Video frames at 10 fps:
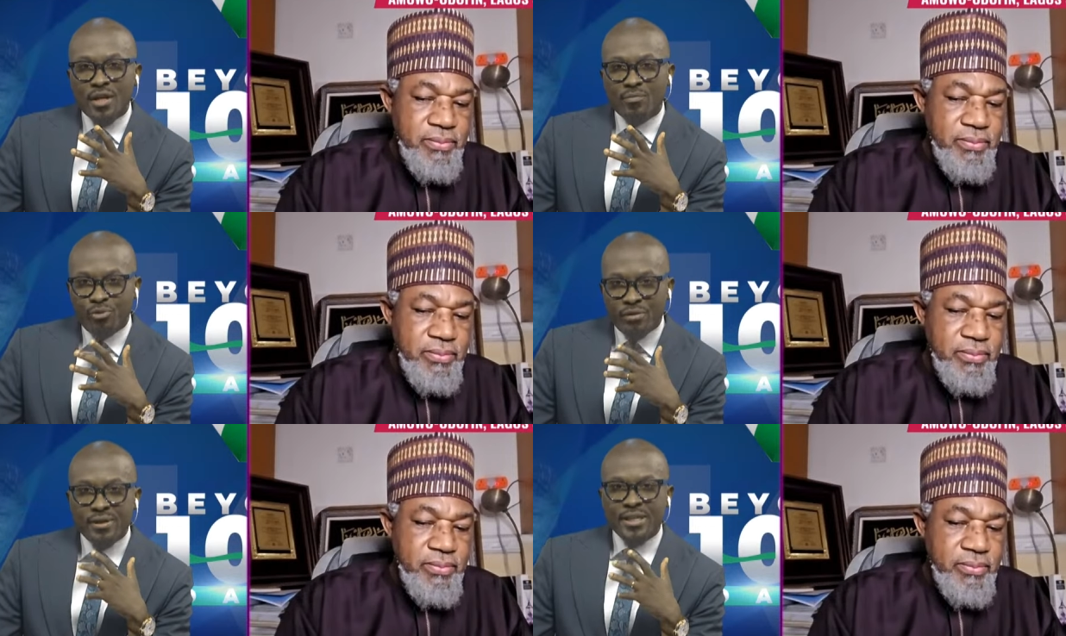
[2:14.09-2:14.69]

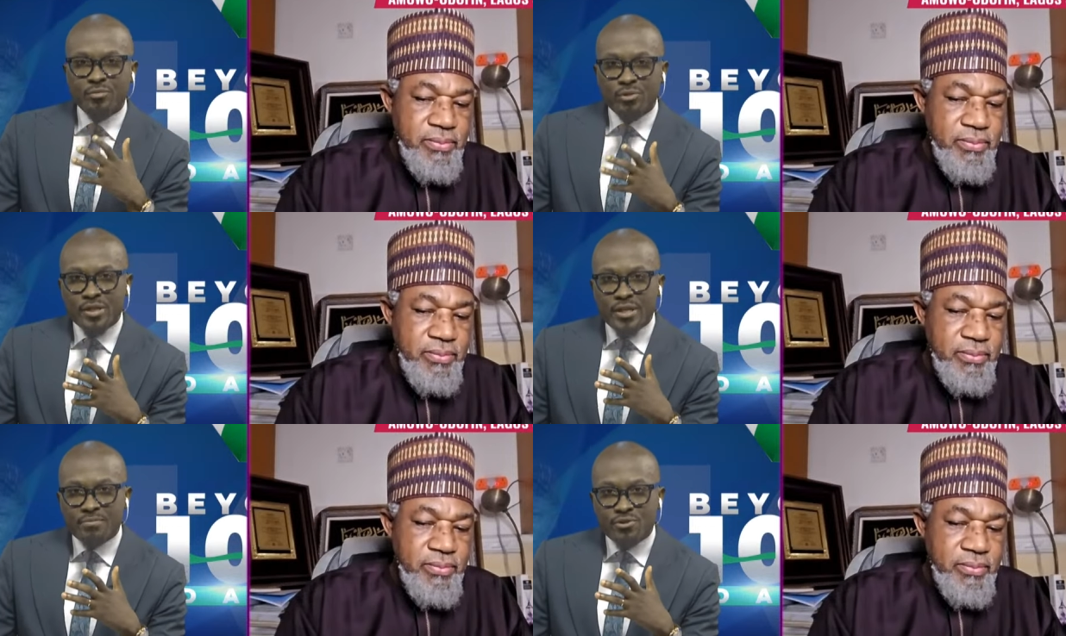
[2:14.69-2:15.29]
Speaker 1: that privileged
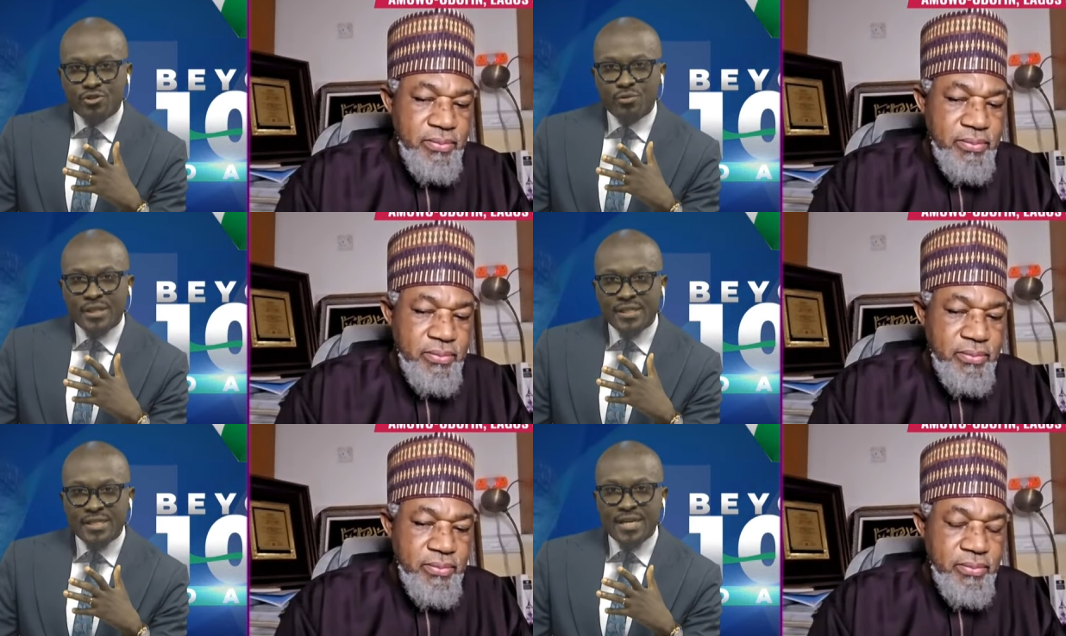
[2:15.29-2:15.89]
Muslims
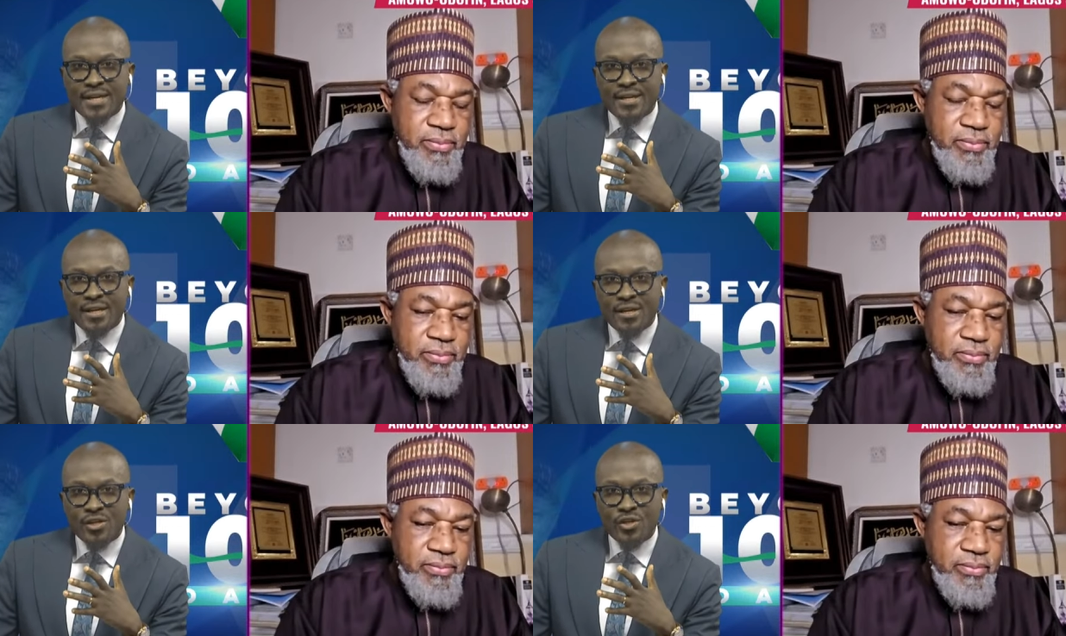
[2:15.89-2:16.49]
should instead
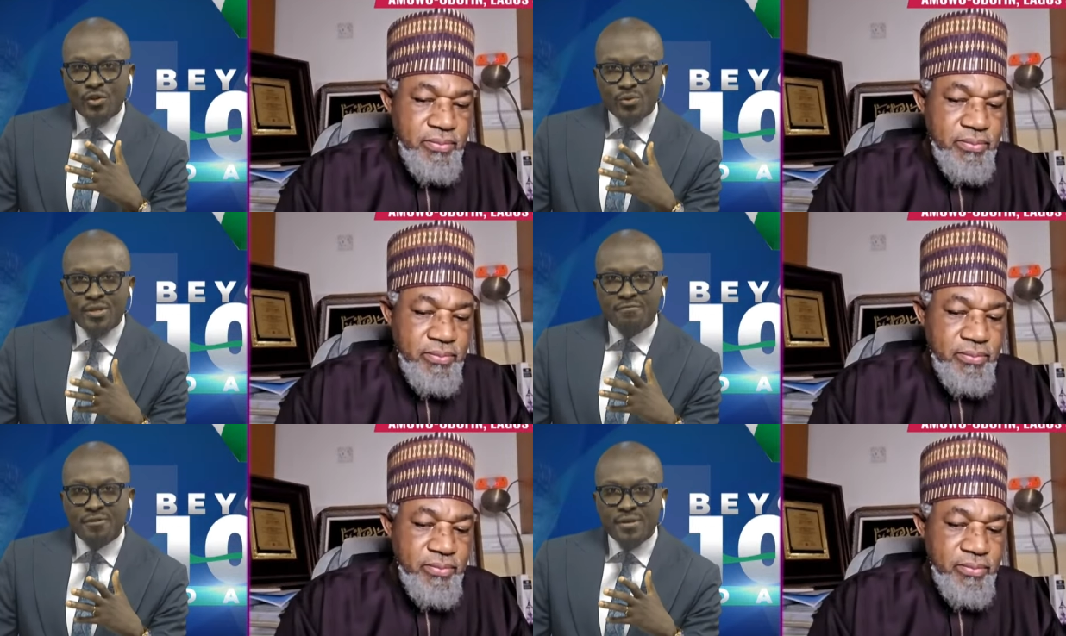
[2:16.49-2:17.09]

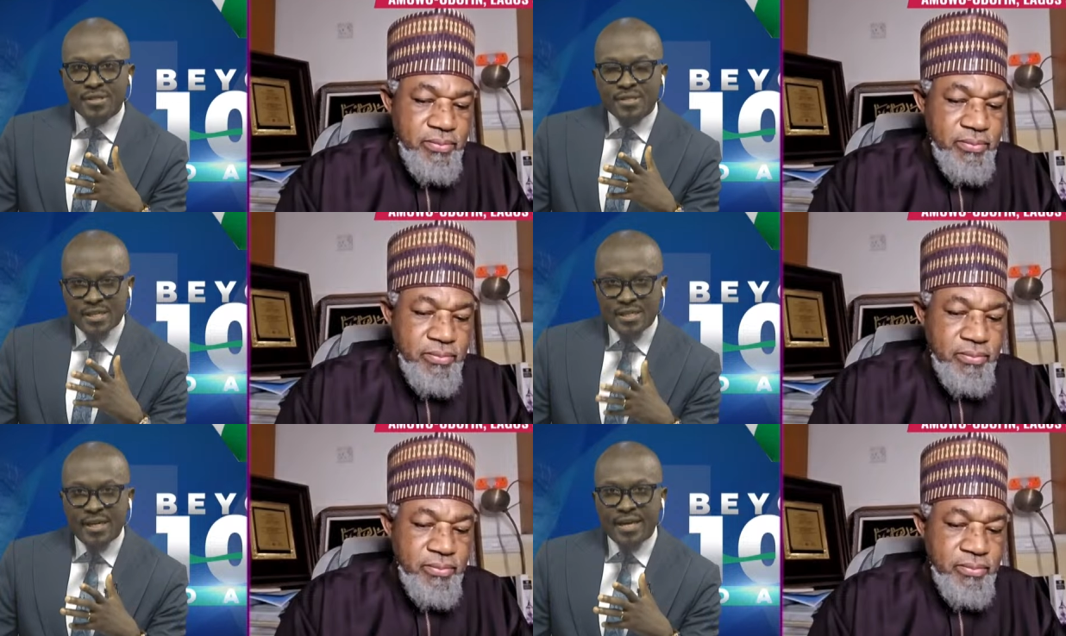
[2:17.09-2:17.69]
use the
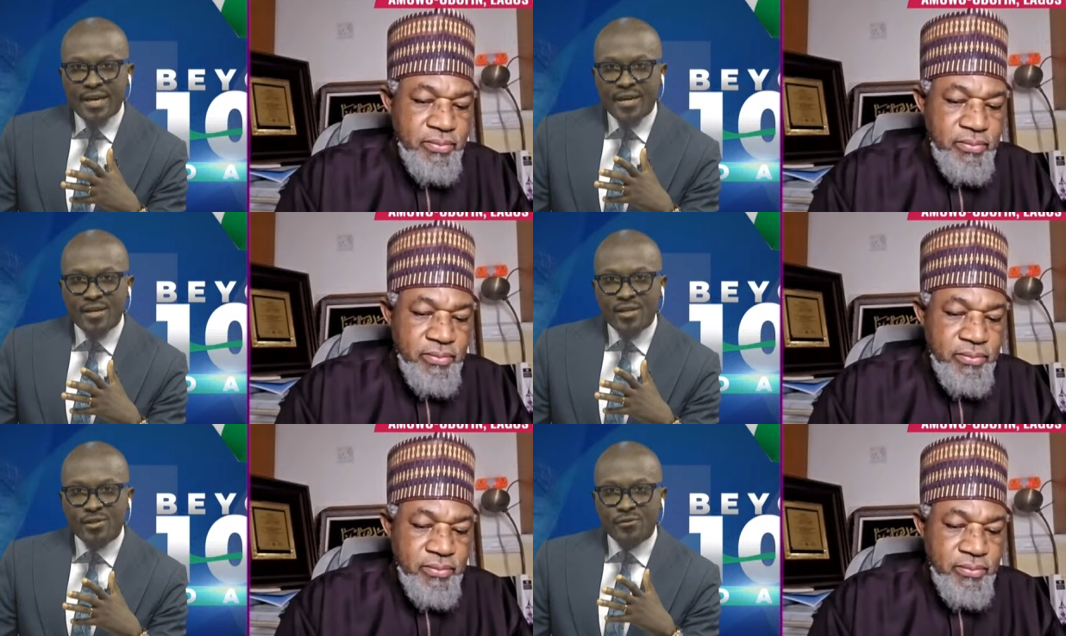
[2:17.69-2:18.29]
funds this
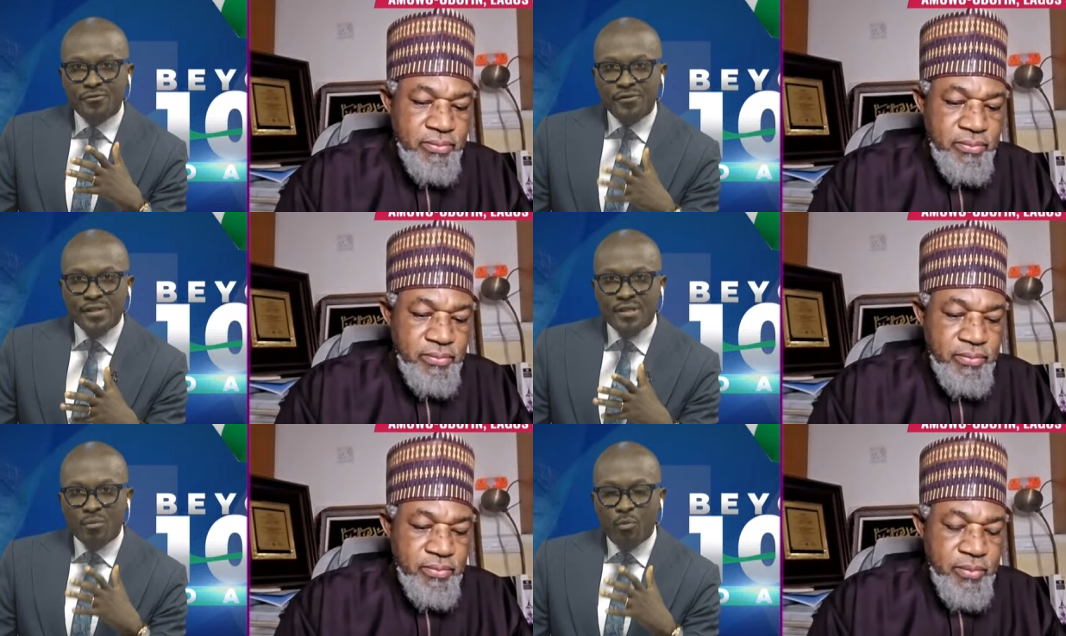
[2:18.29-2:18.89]
year to
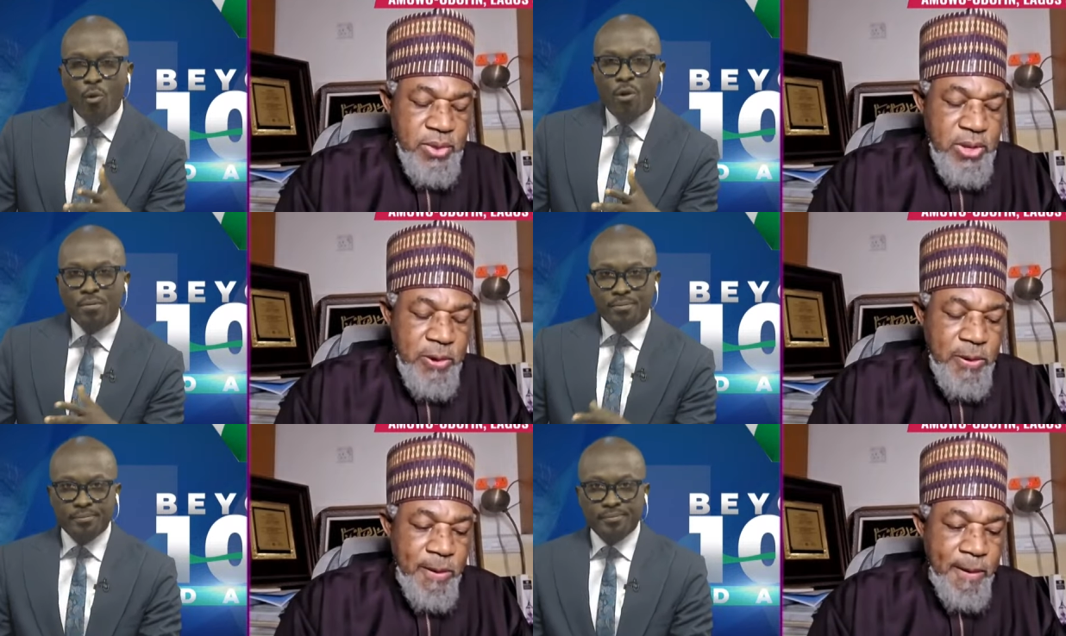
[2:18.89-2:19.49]
feed the
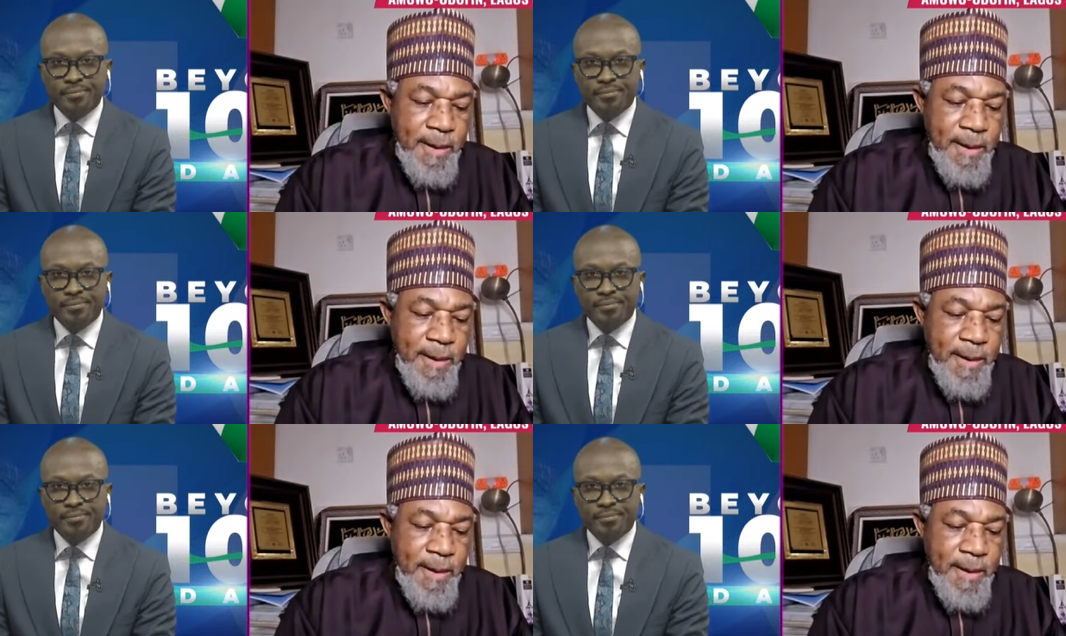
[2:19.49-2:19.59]
poor?